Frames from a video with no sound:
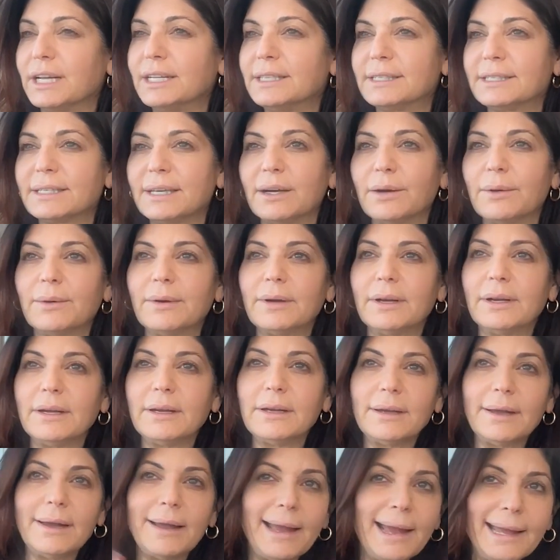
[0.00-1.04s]
And so
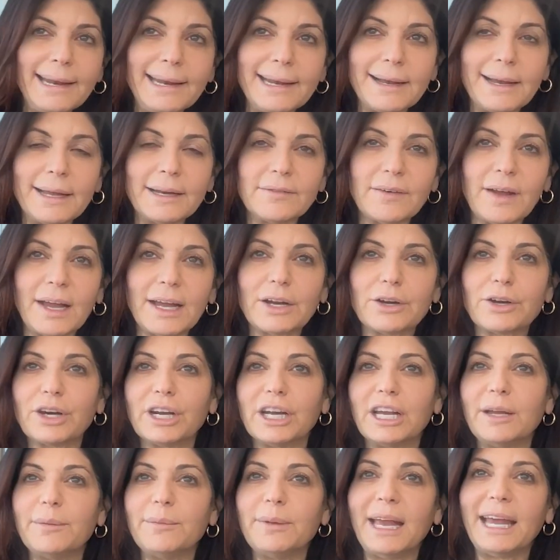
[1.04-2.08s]
any kind of eye
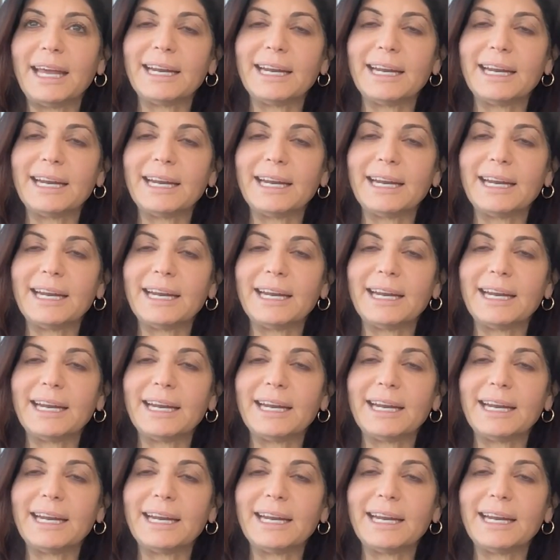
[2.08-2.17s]
cream